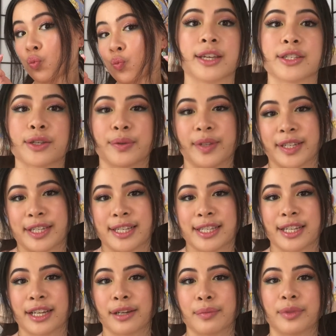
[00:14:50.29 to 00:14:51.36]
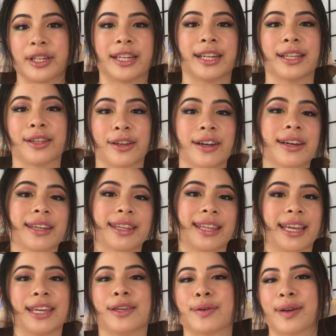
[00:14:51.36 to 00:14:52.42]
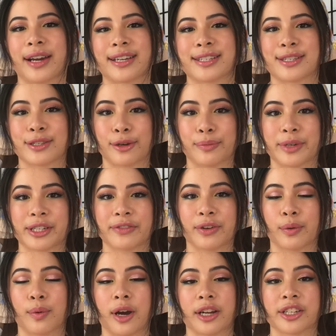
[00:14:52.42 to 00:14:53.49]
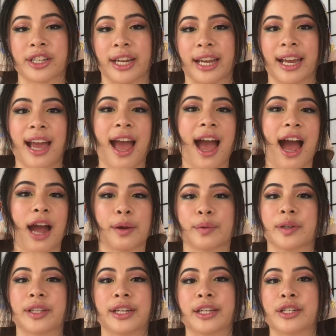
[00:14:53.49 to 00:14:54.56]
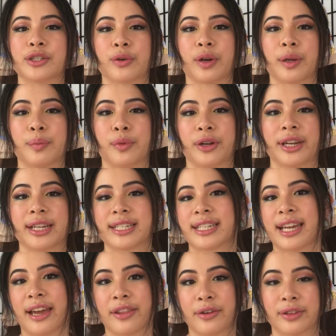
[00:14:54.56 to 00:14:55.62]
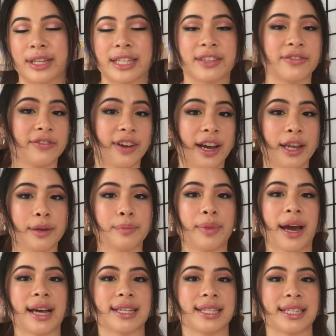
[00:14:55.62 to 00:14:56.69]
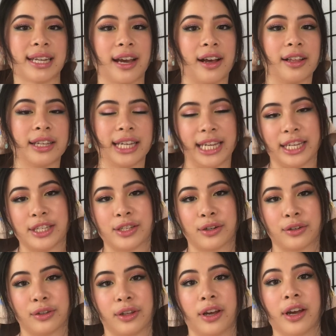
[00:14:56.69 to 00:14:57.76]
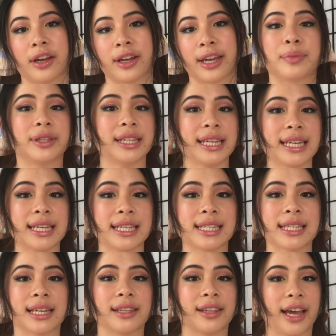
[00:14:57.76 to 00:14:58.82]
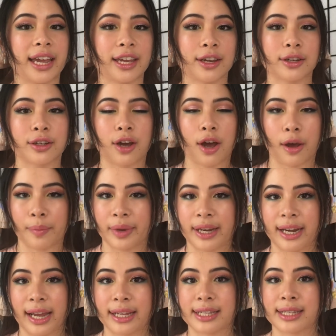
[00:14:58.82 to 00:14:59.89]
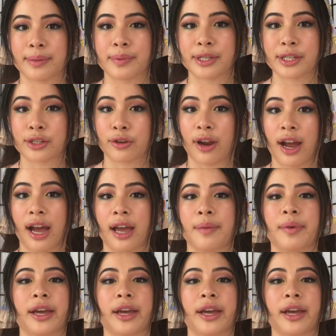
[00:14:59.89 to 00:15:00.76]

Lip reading: So this is the completed look. Thank you guys so much for watching. I really enjoyed putting together this fun pastel Easter look. Please like, comment, and subscribe.